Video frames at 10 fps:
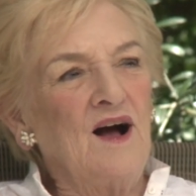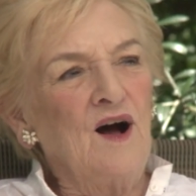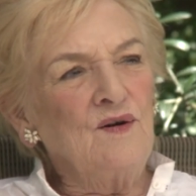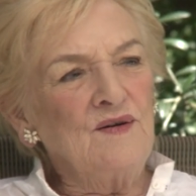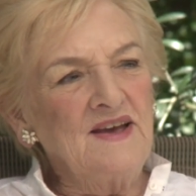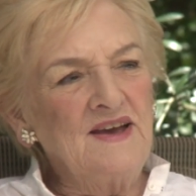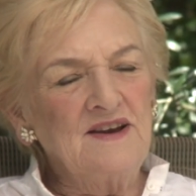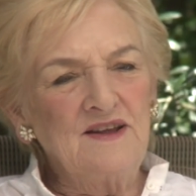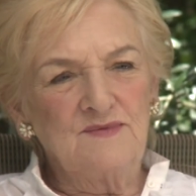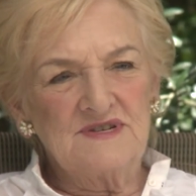Oh,
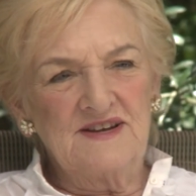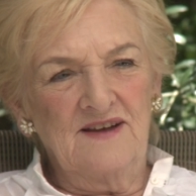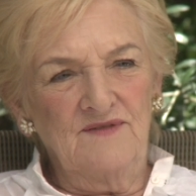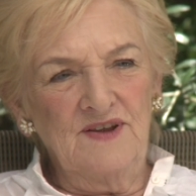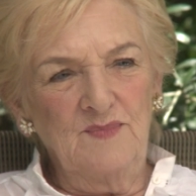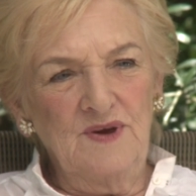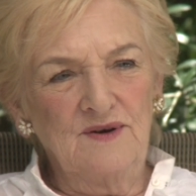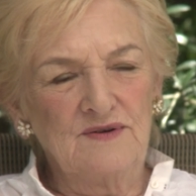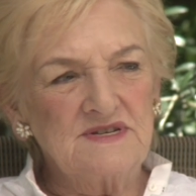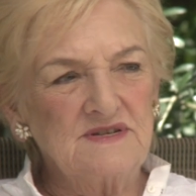Italy was lovely
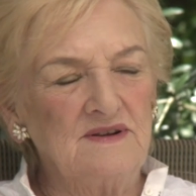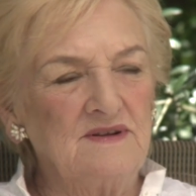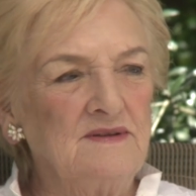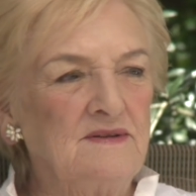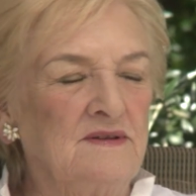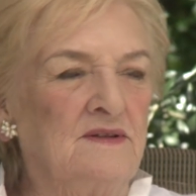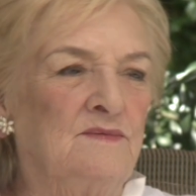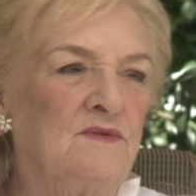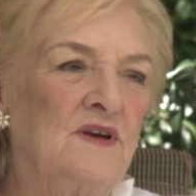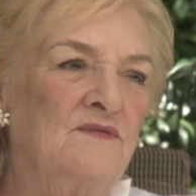because
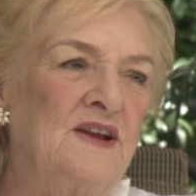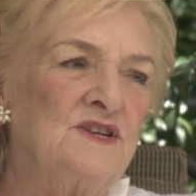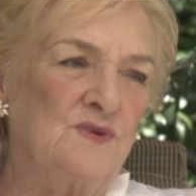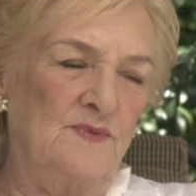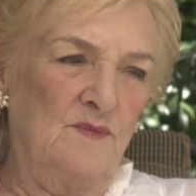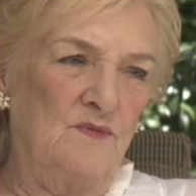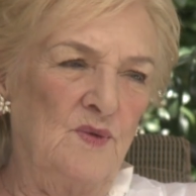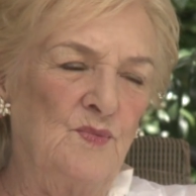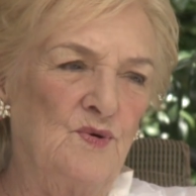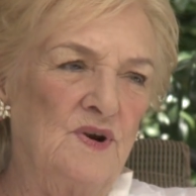eventually we
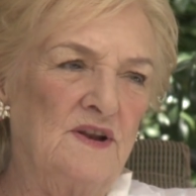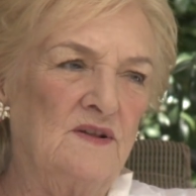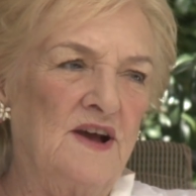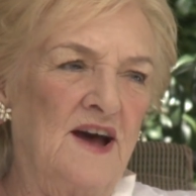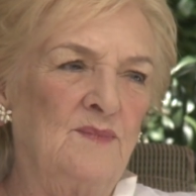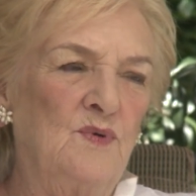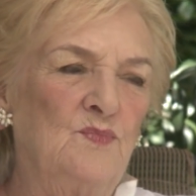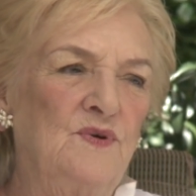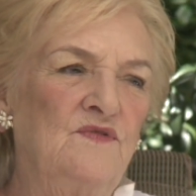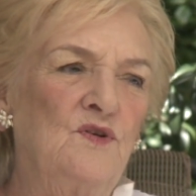bought a little car, but
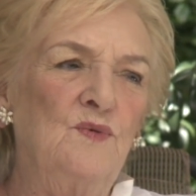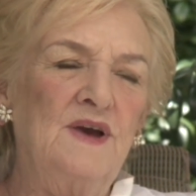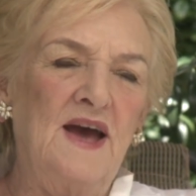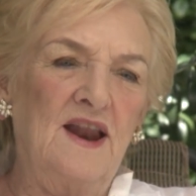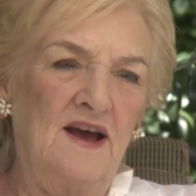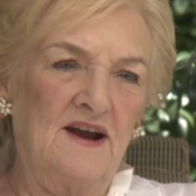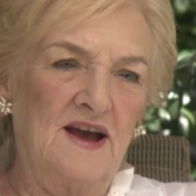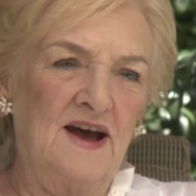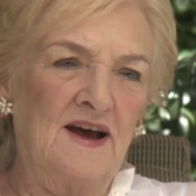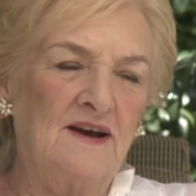before we had our
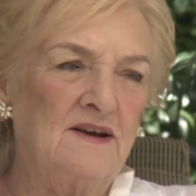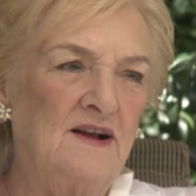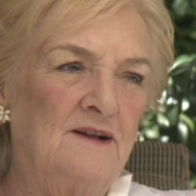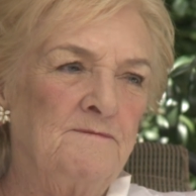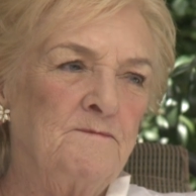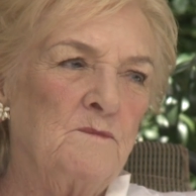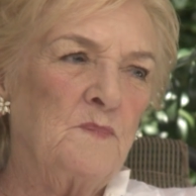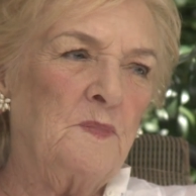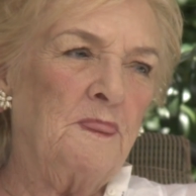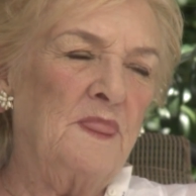car,
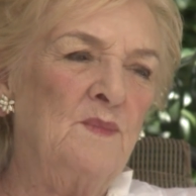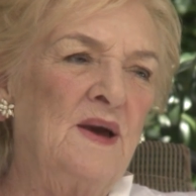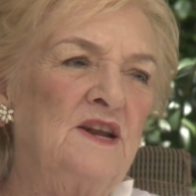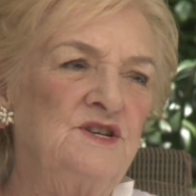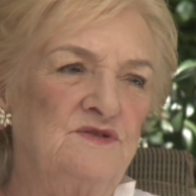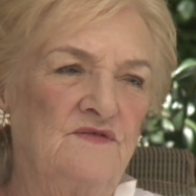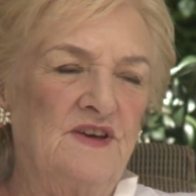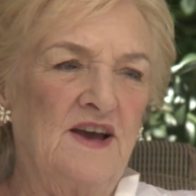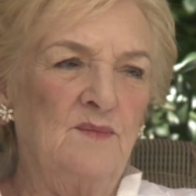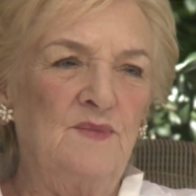the manager of the
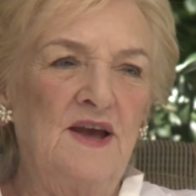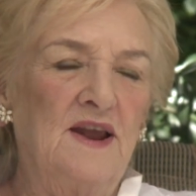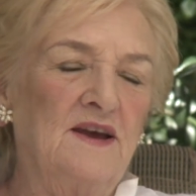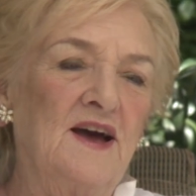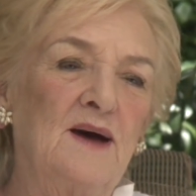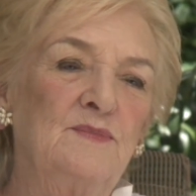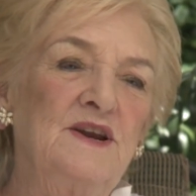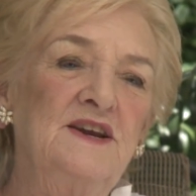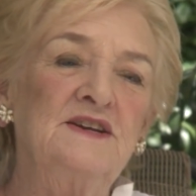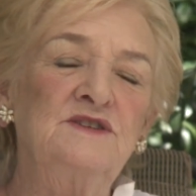company had a car, but
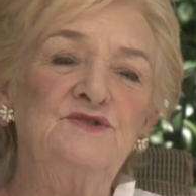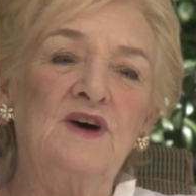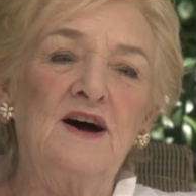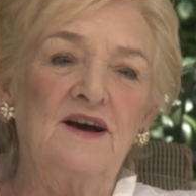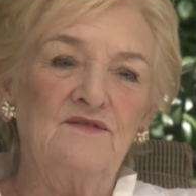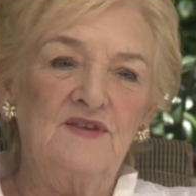he didn't drive.